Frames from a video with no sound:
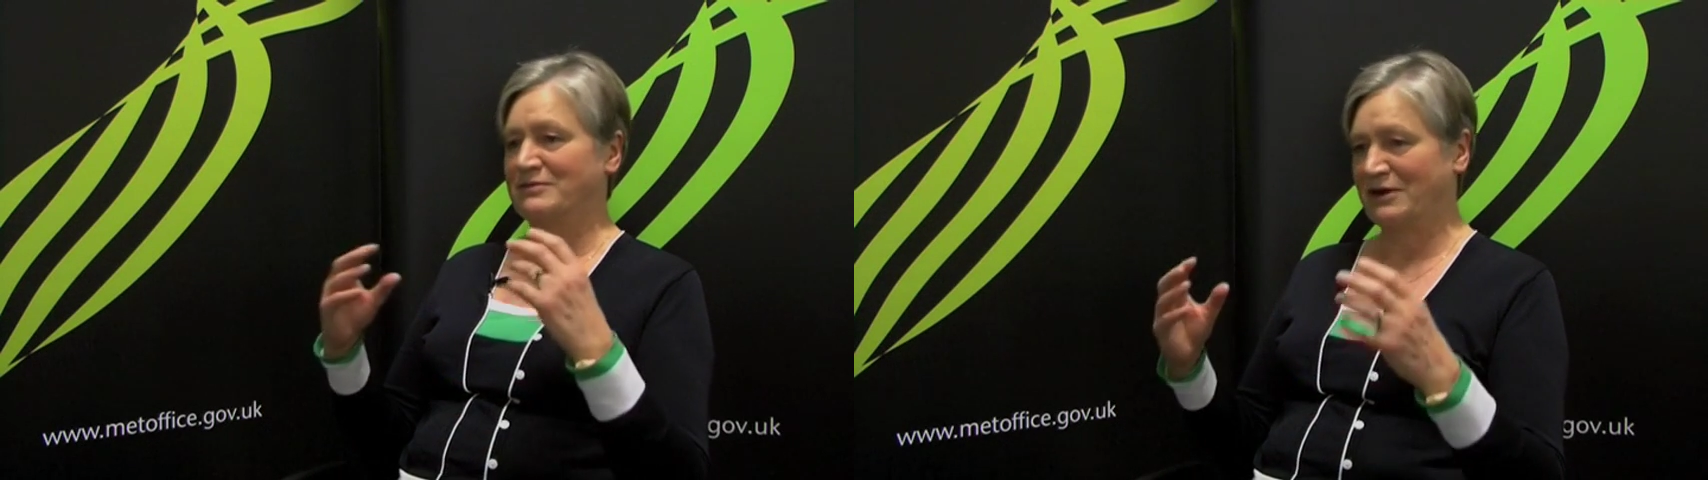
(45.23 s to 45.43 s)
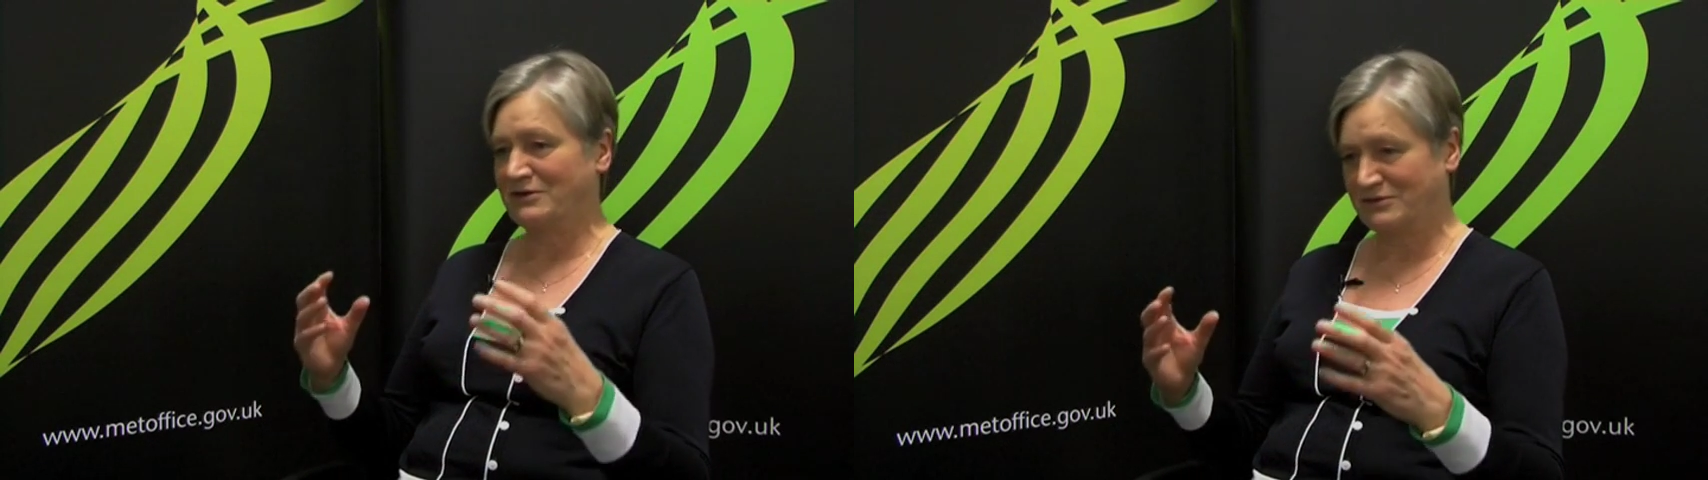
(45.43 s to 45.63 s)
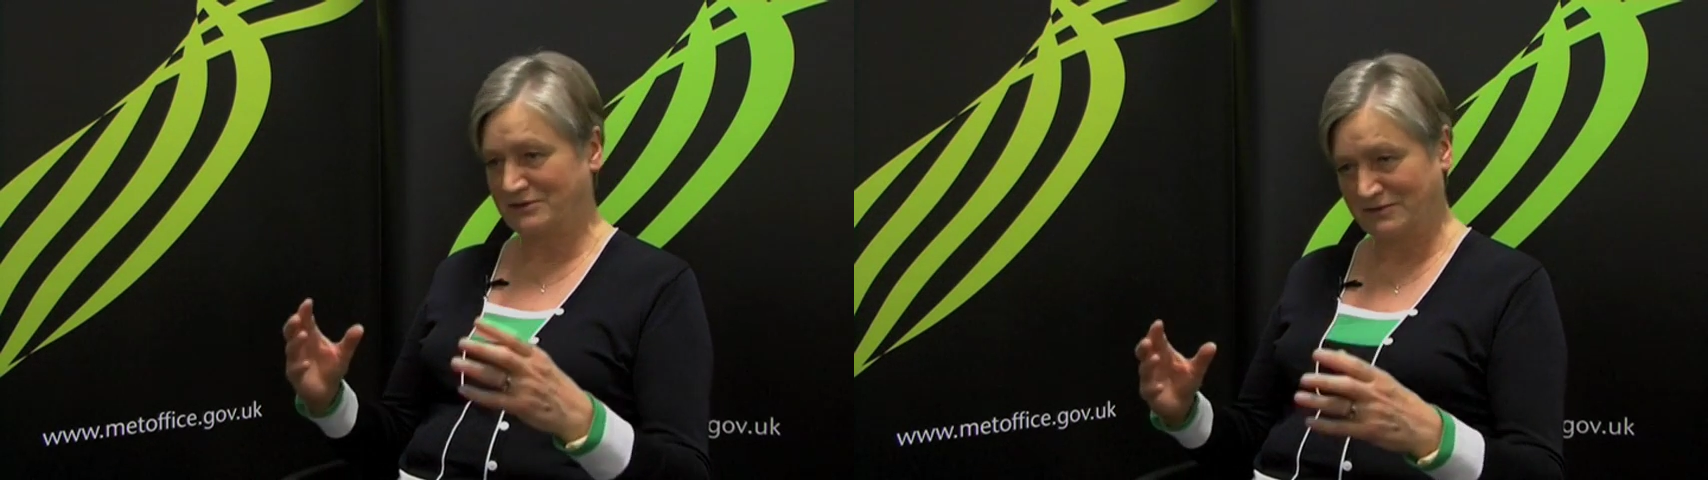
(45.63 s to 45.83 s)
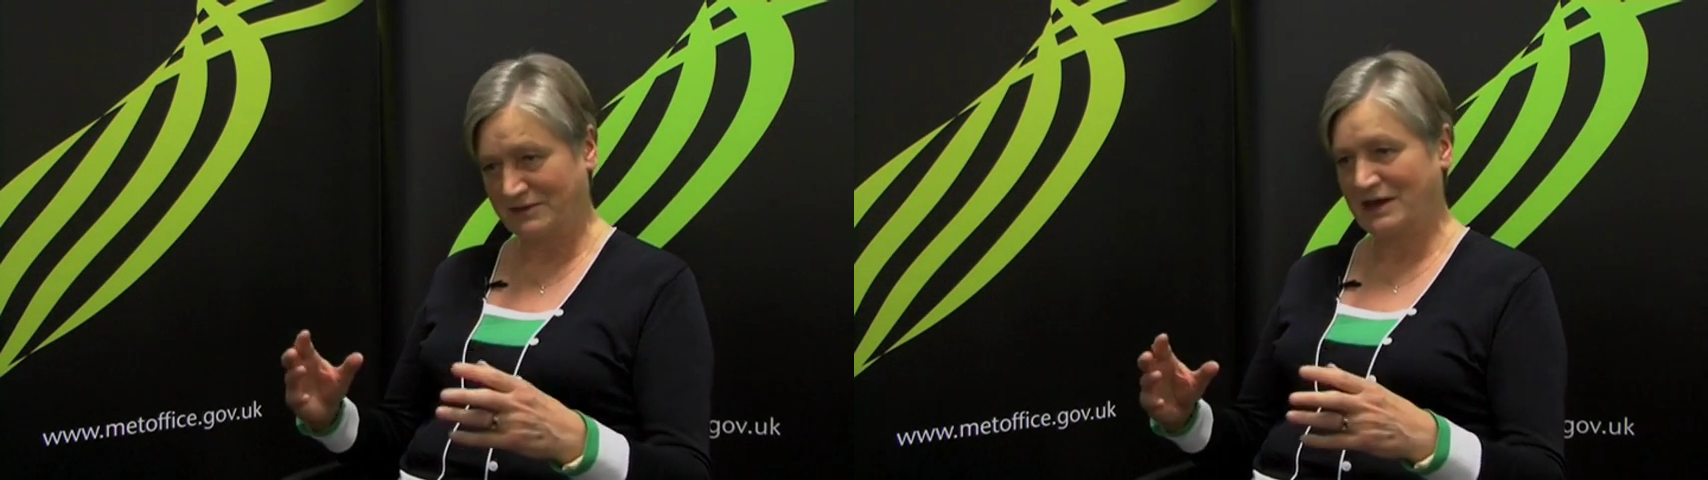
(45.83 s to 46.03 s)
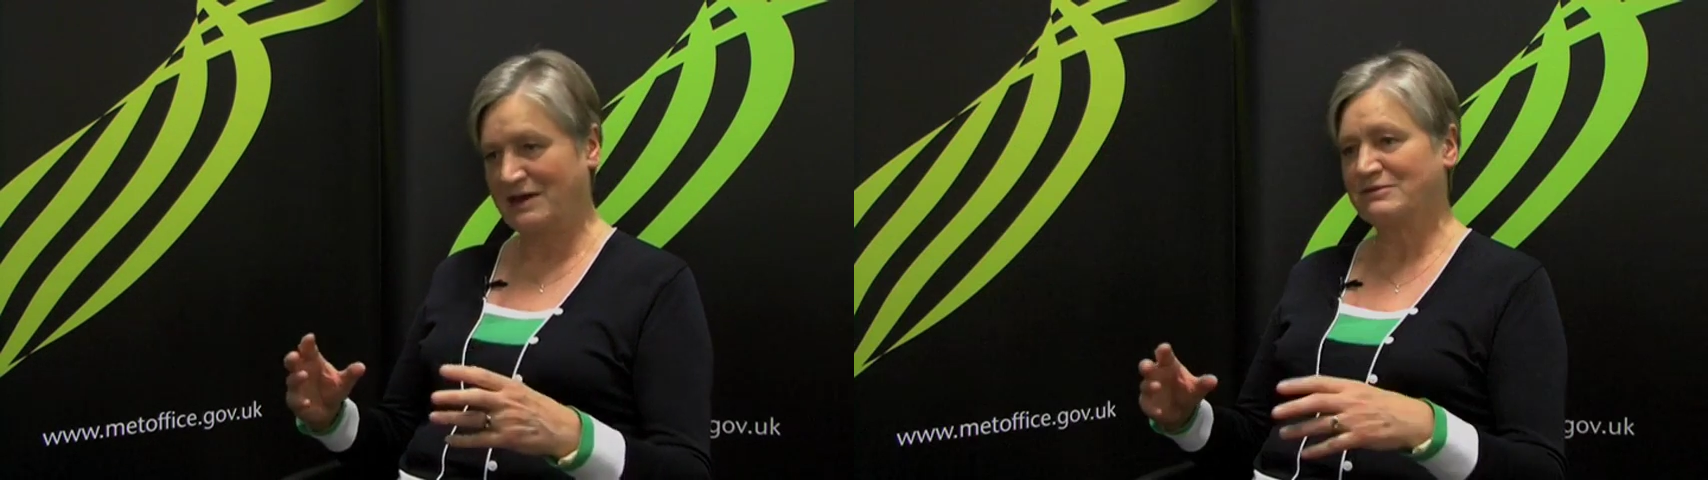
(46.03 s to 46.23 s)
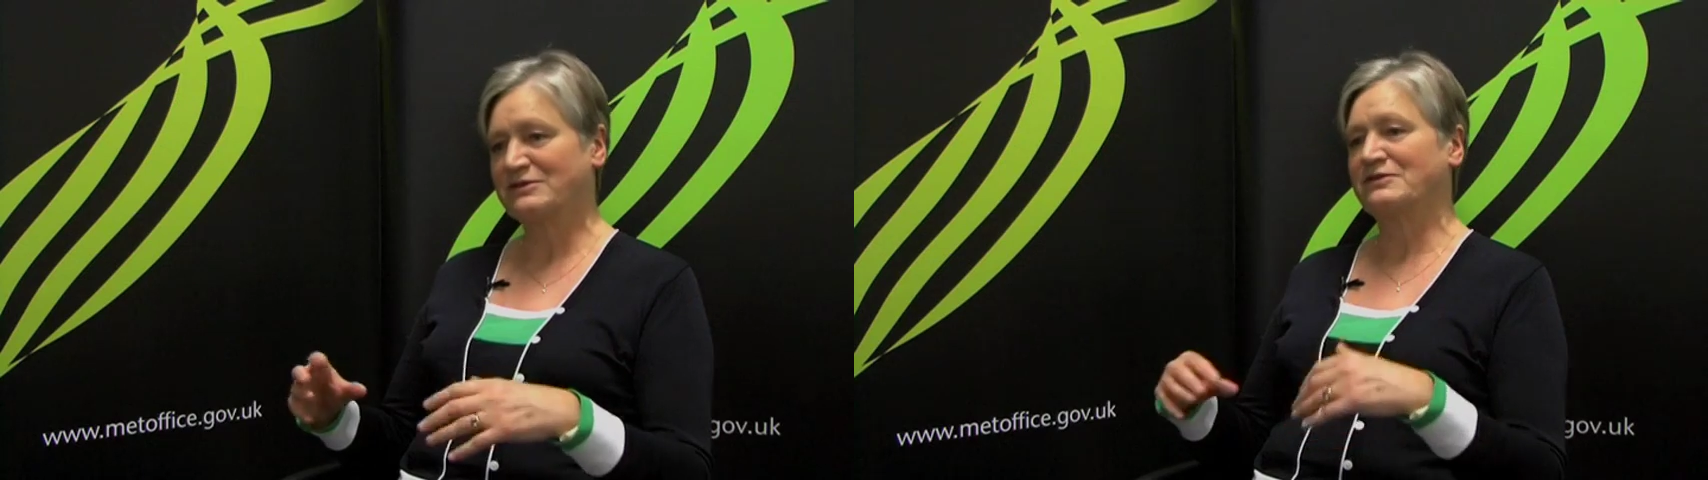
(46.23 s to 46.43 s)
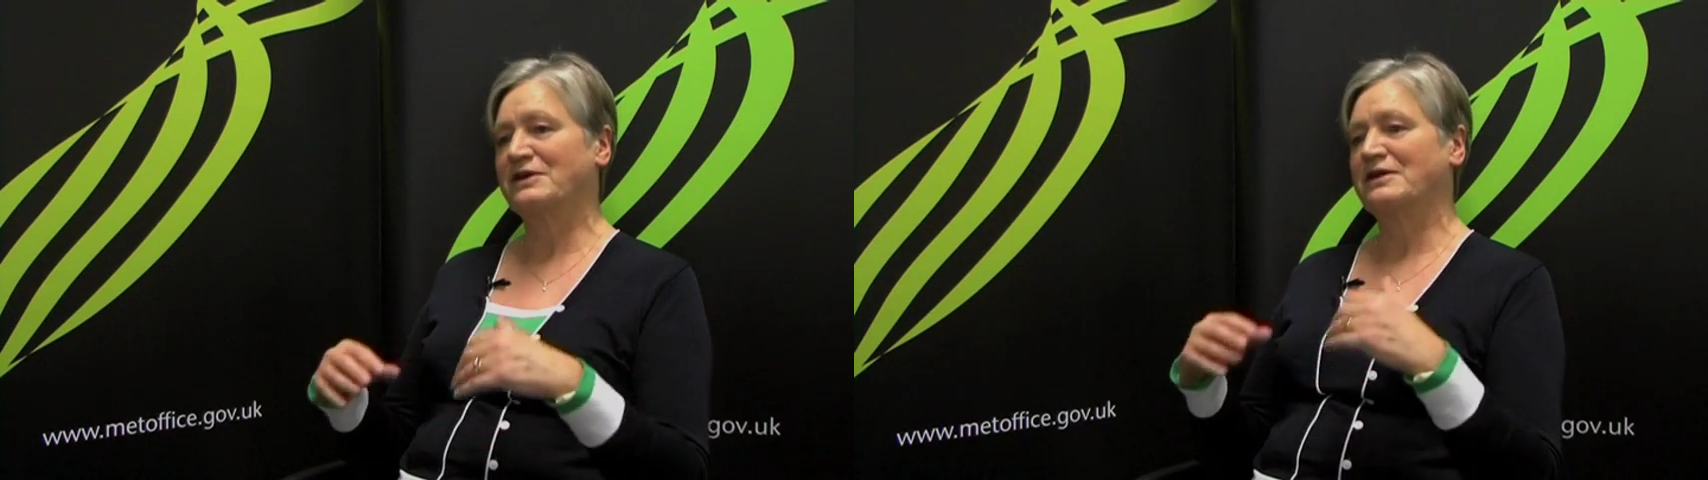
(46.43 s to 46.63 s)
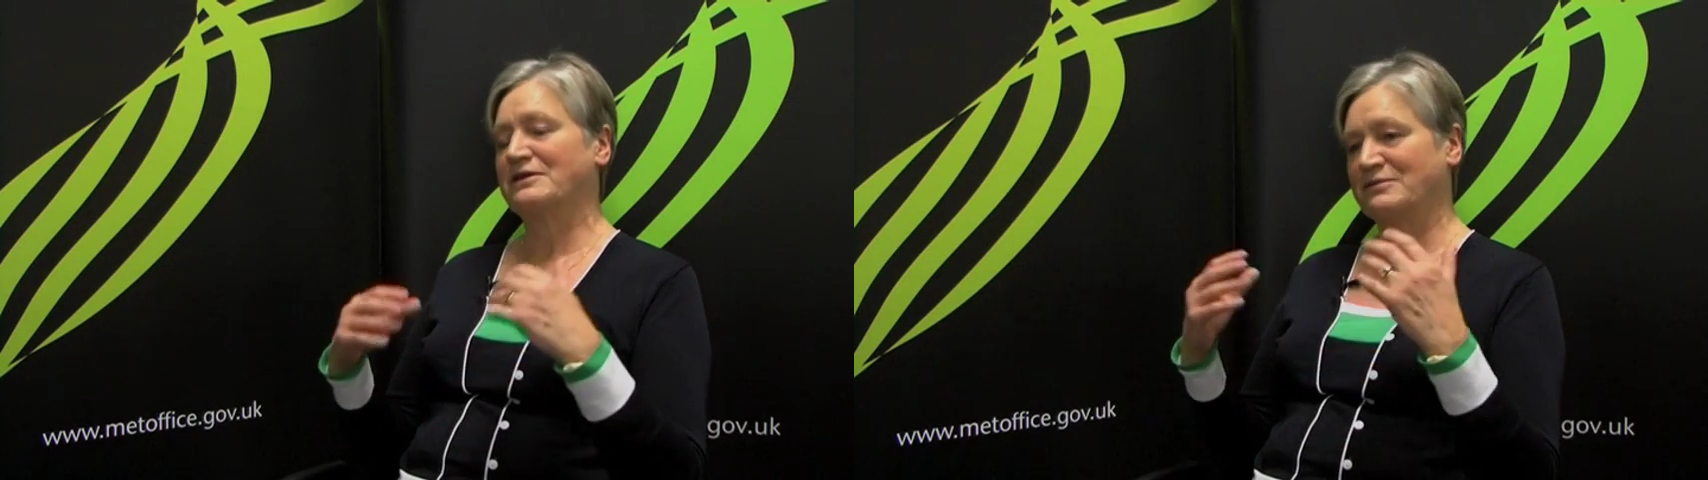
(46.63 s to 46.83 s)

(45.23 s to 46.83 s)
motion of the atmosphere,